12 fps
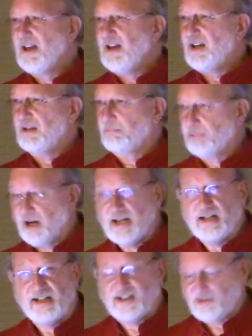And the brain
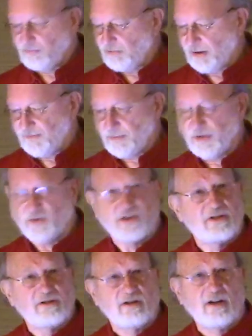is one of the most
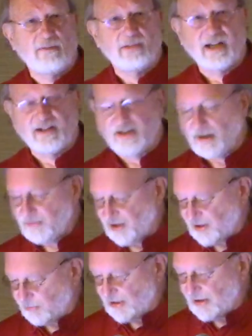complex
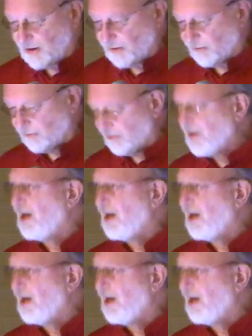objects we know,